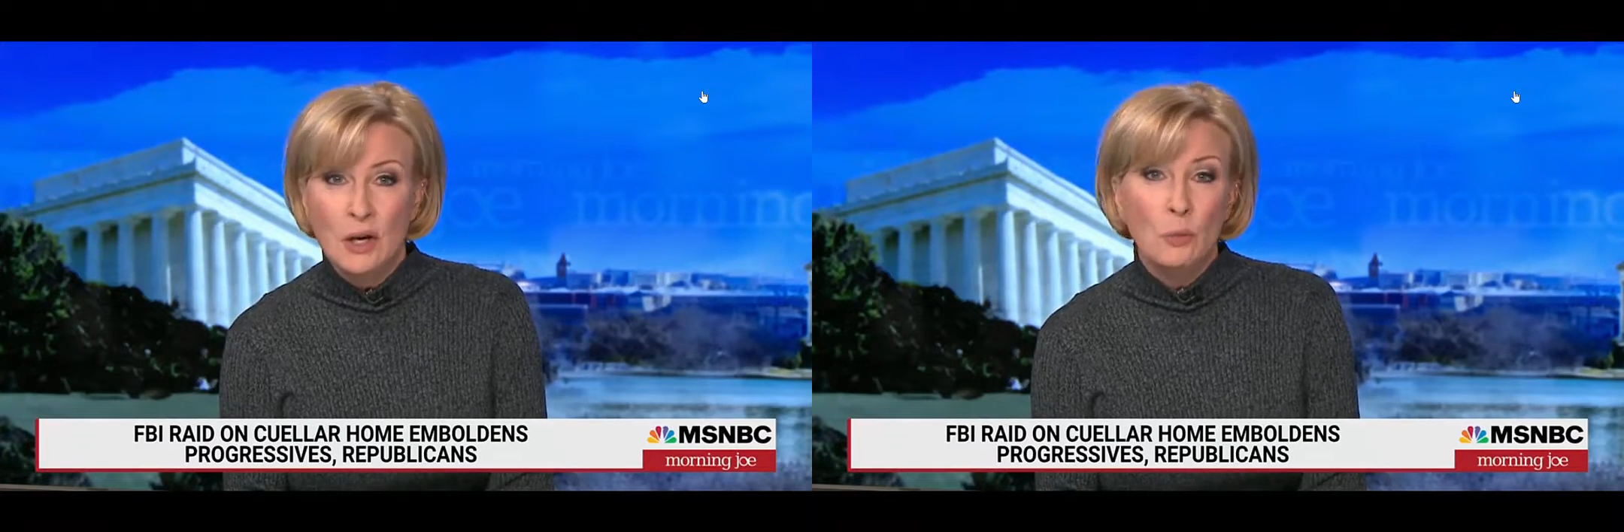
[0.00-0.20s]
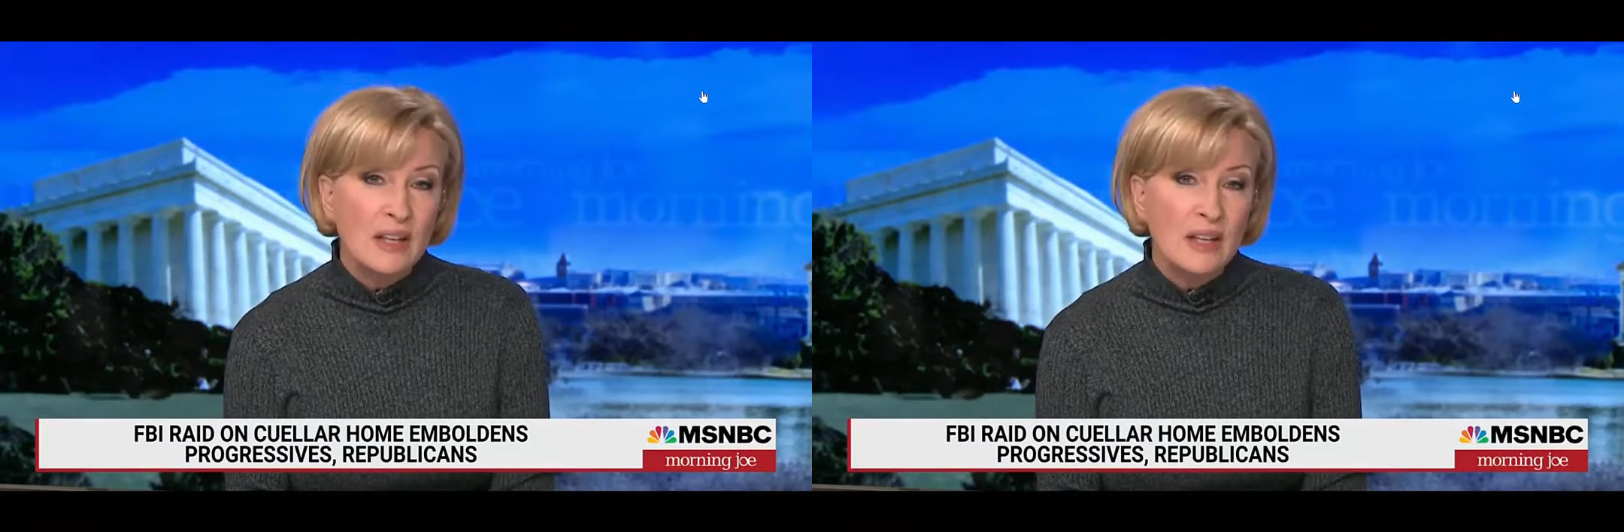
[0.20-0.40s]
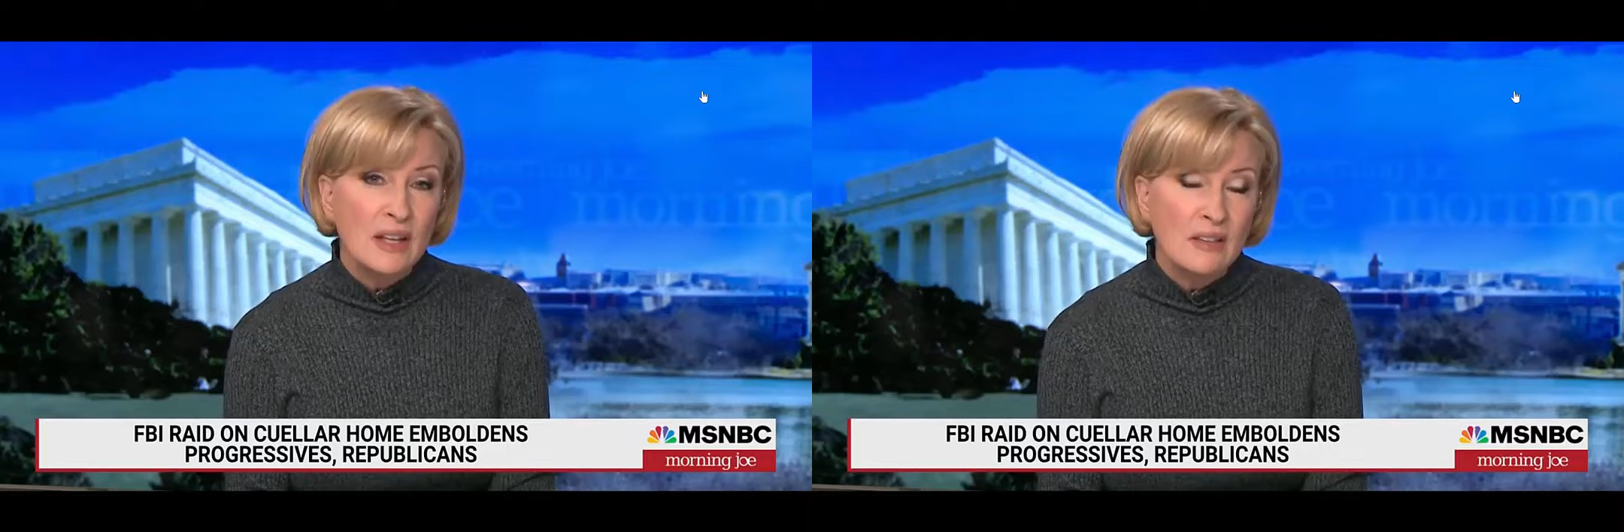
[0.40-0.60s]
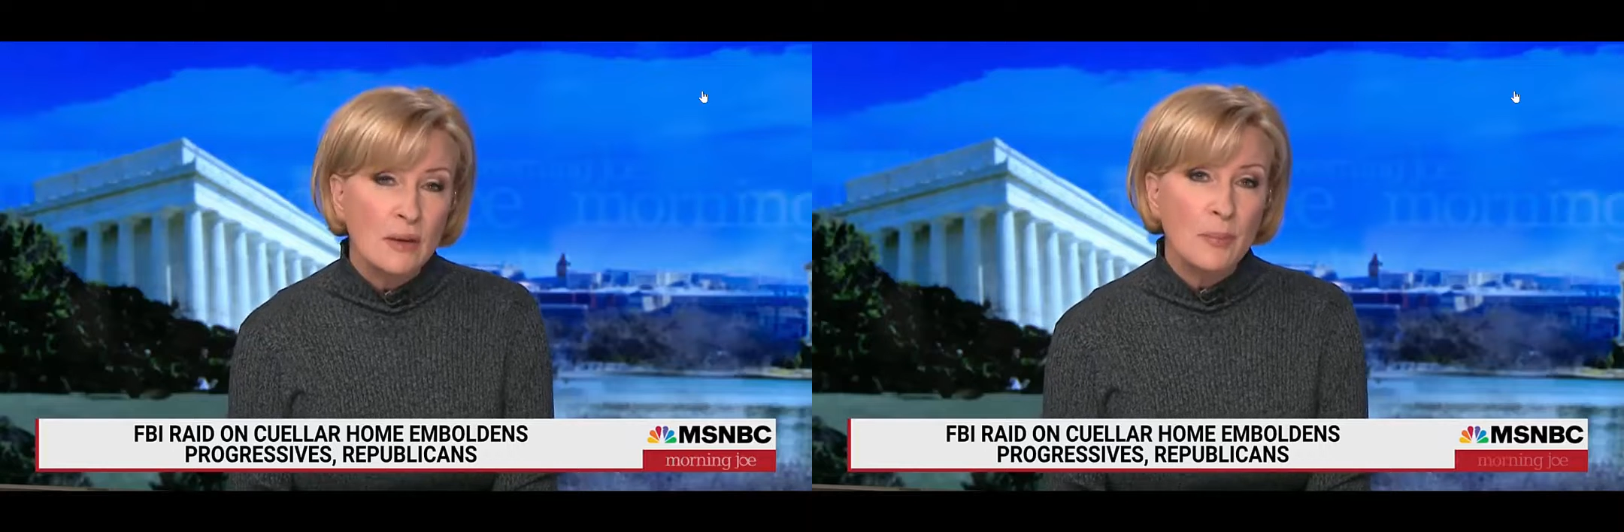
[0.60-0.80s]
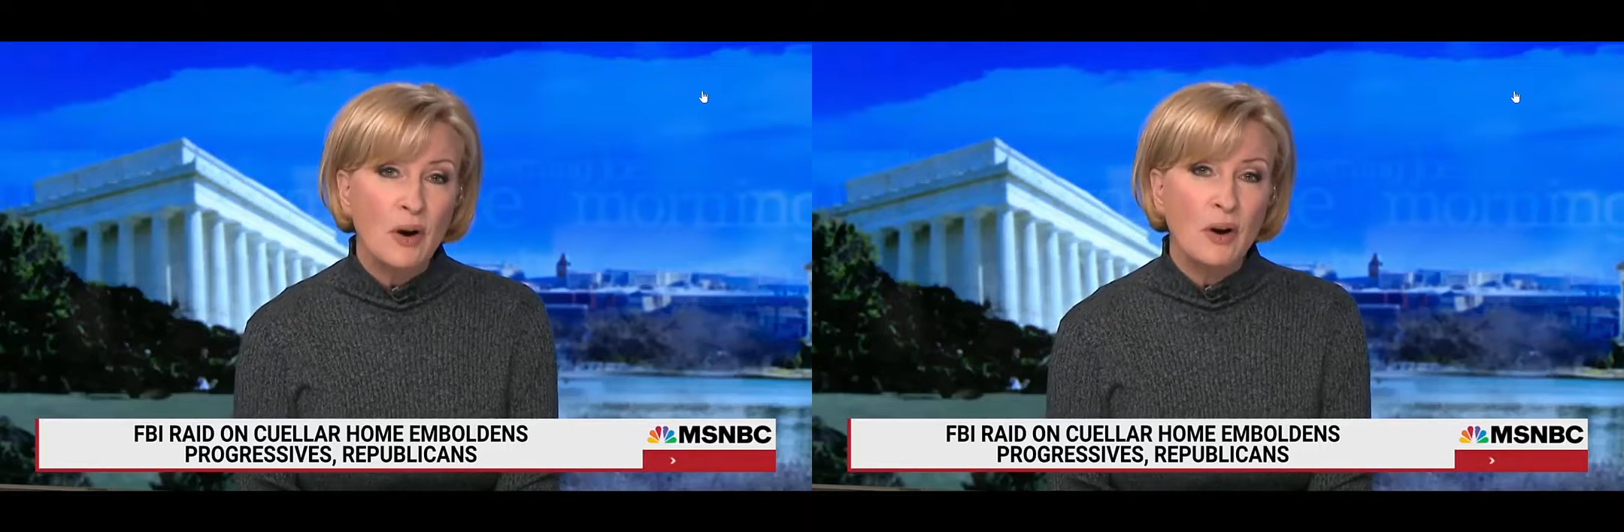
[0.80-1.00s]
Within
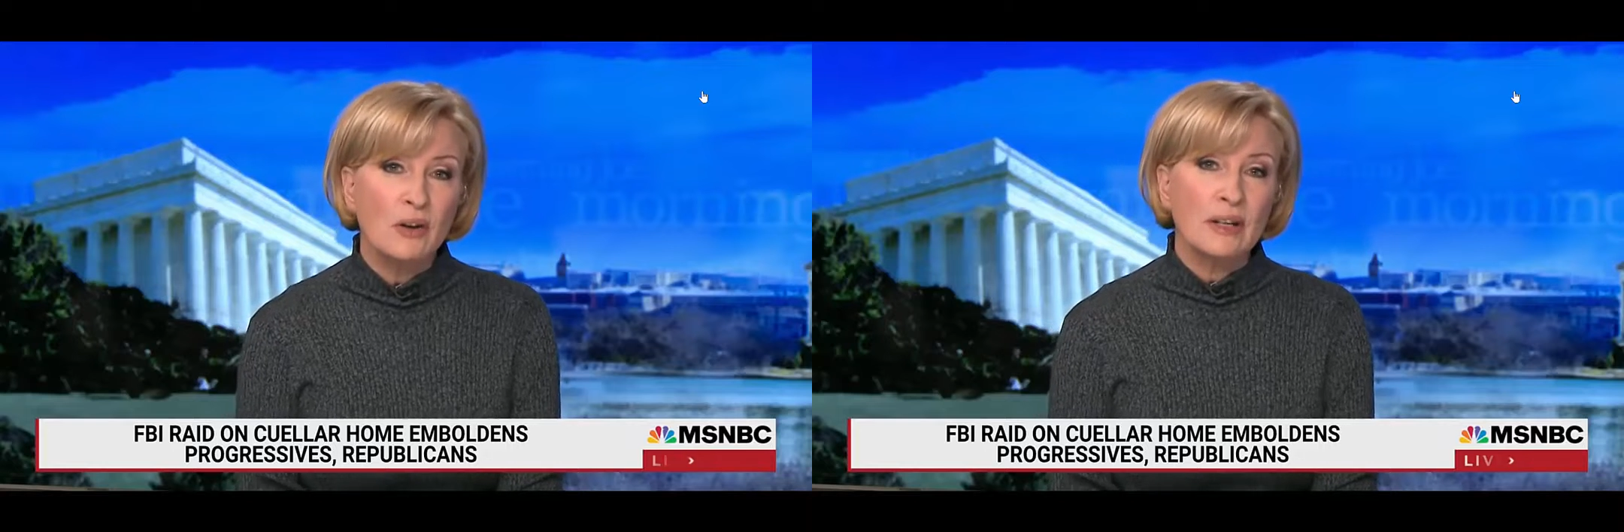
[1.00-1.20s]
the party,